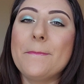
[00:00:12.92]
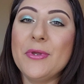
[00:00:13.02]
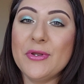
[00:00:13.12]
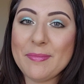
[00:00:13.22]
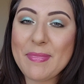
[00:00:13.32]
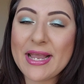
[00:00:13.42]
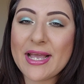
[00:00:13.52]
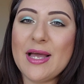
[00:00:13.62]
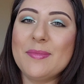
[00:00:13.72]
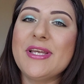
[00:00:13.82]
Beauty
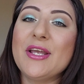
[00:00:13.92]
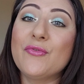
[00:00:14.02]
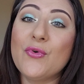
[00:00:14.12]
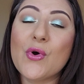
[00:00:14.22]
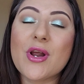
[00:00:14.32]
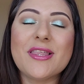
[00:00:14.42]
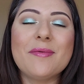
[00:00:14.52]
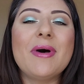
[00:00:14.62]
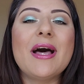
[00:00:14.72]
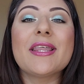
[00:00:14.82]
Bank update for
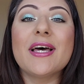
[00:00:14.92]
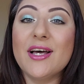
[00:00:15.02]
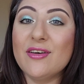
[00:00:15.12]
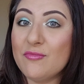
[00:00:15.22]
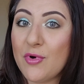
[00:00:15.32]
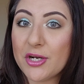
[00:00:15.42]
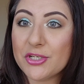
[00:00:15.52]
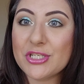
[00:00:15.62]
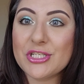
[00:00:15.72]
the month of March.